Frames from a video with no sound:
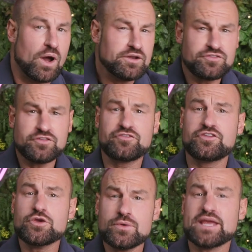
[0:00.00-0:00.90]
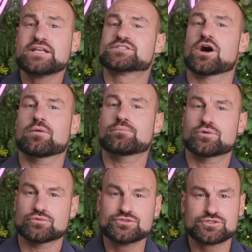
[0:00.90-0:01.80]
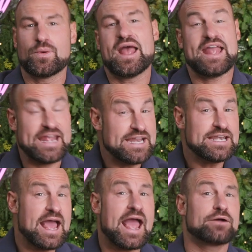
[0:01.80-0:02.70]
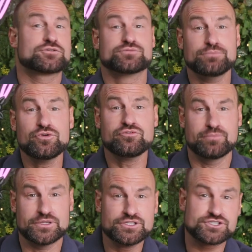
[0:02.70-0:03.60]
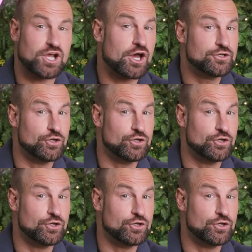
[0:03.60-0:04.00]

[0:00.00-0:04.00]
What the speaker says: One of the few examples where in-house movements are